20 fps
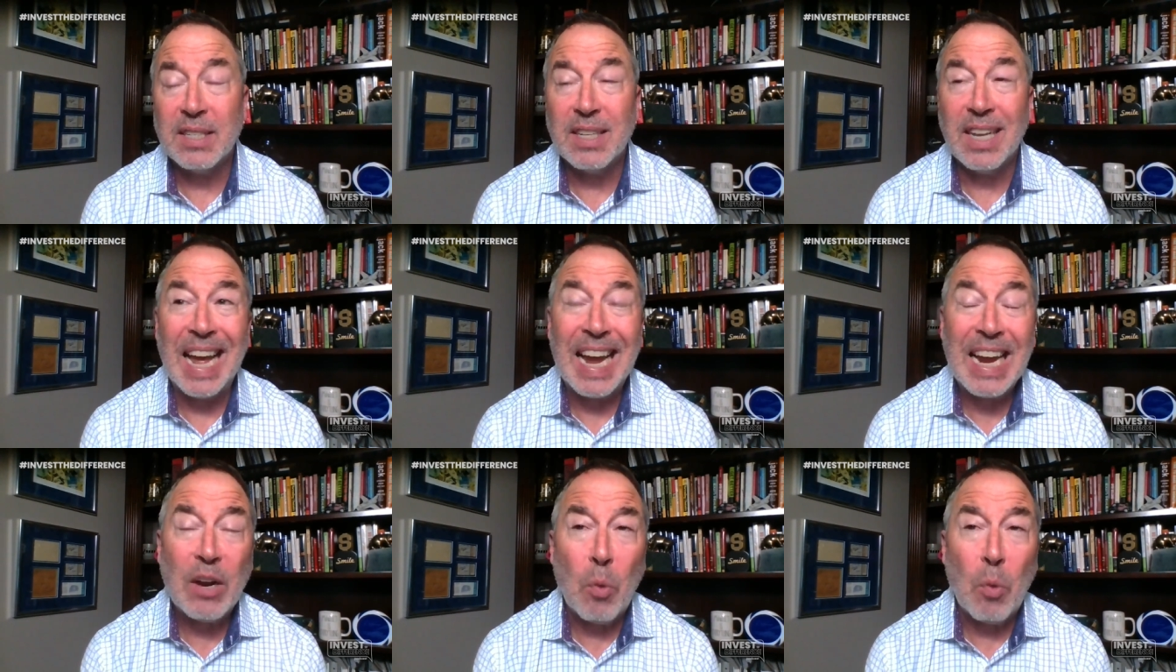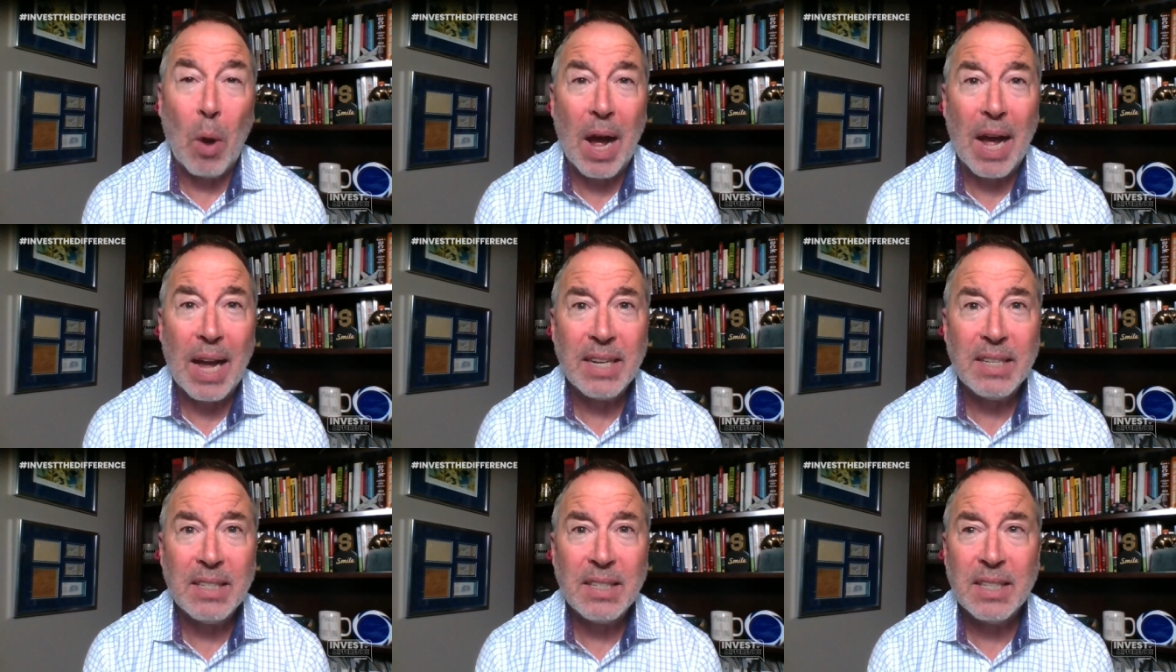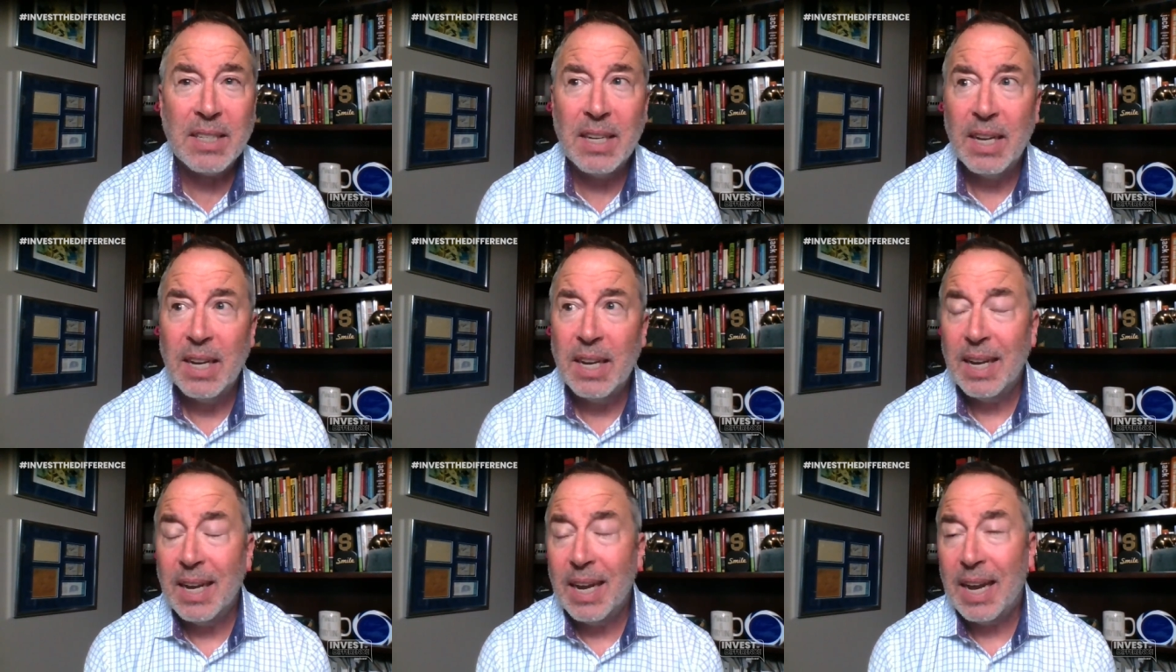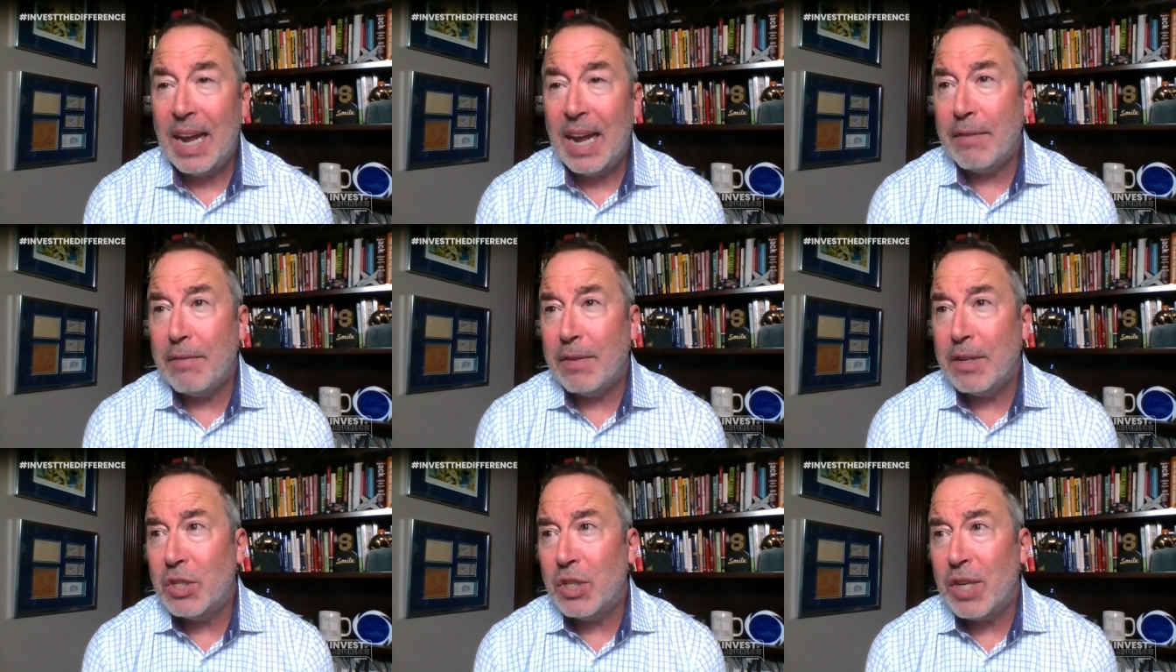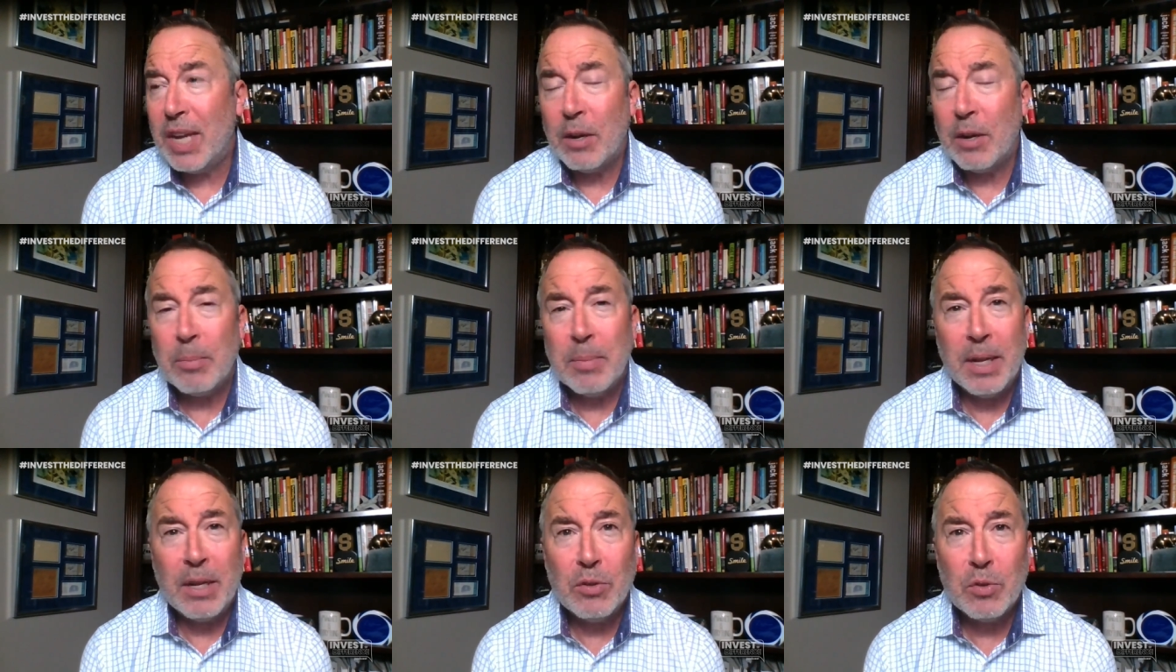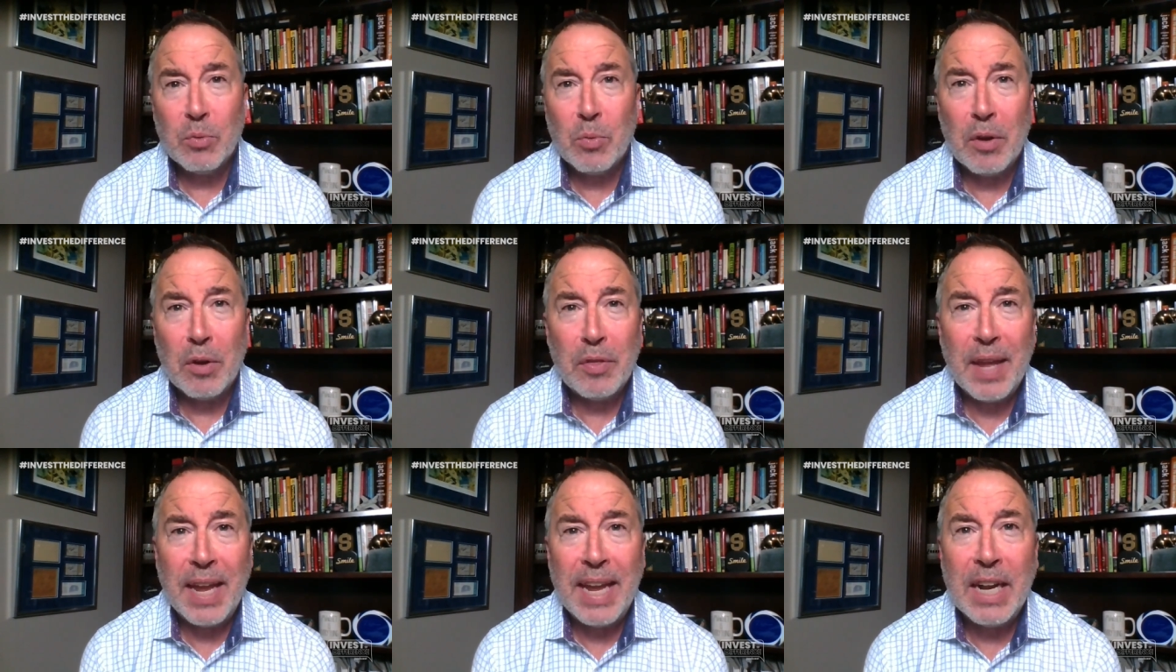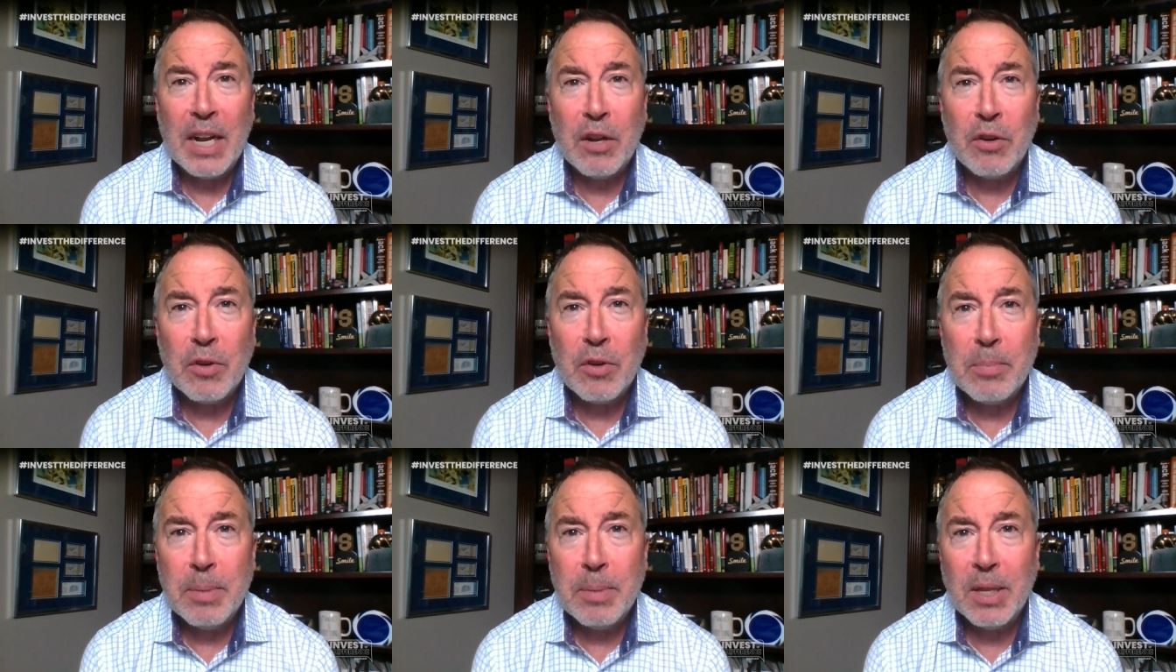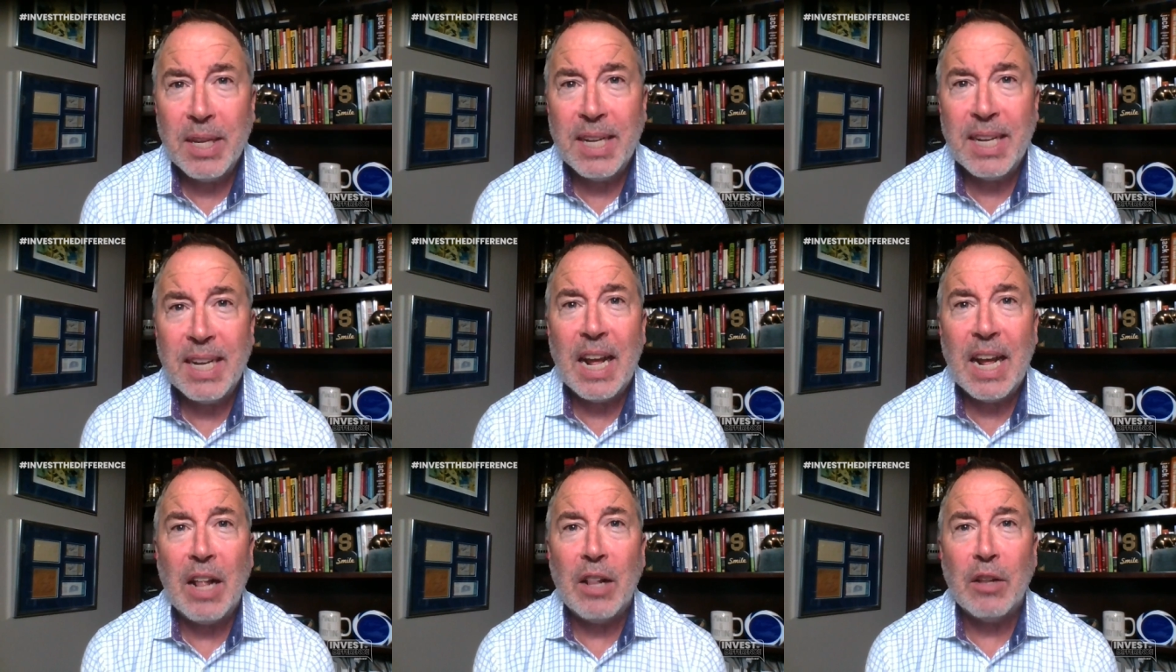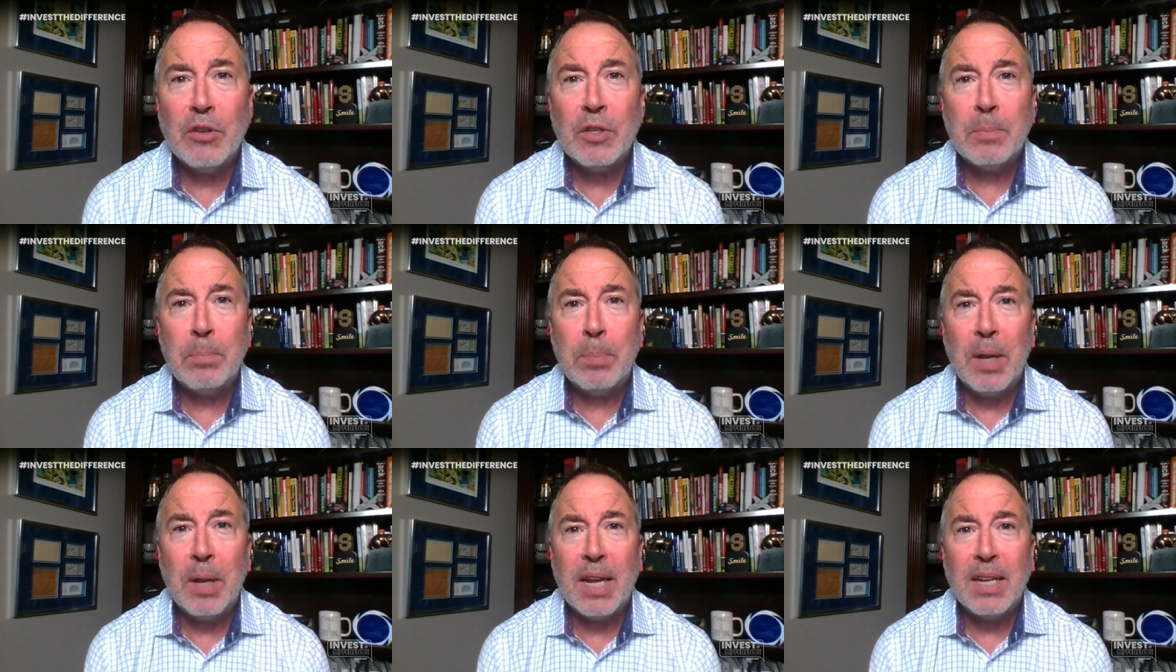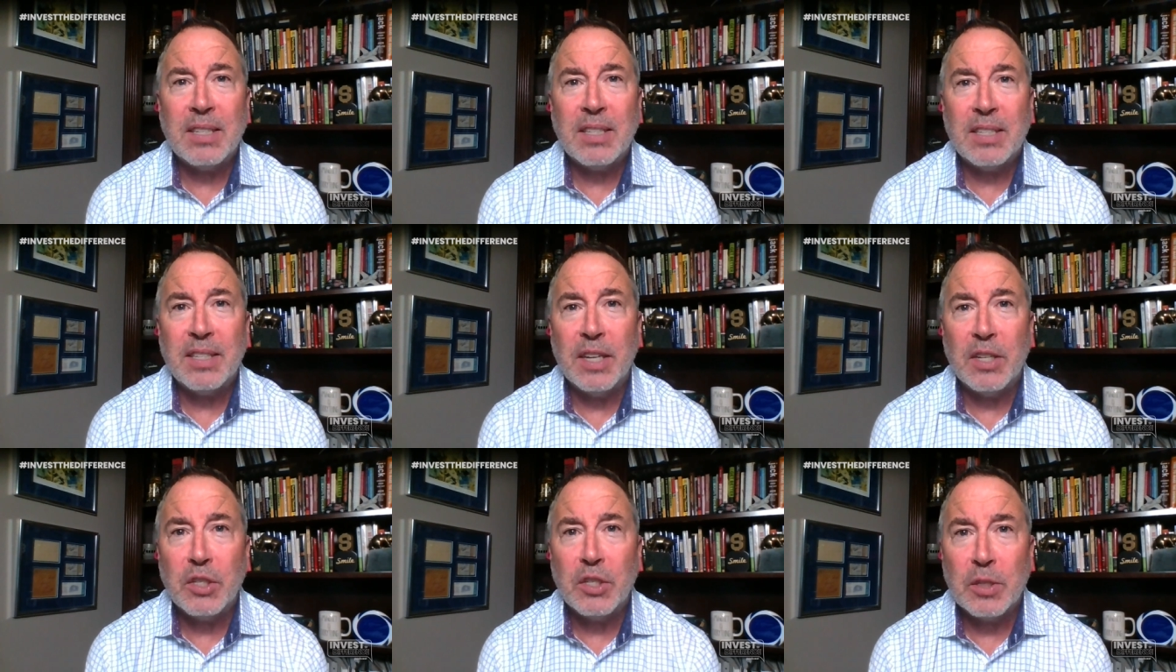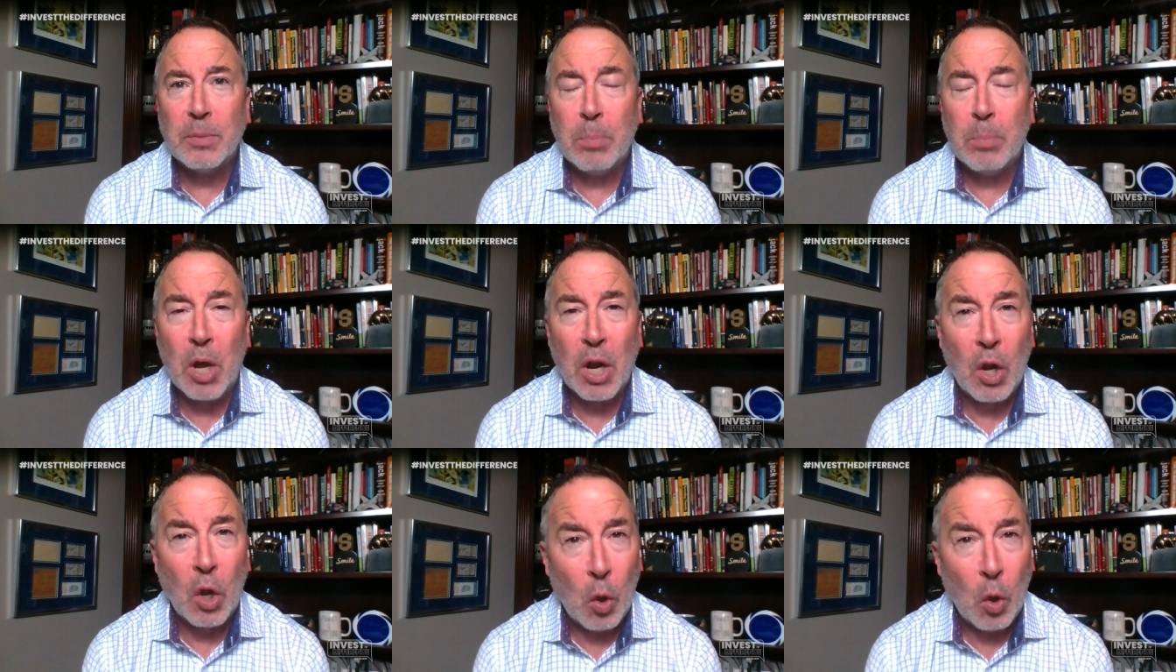Likewise, I have a gentleman who's worth $800 million plus that just bought a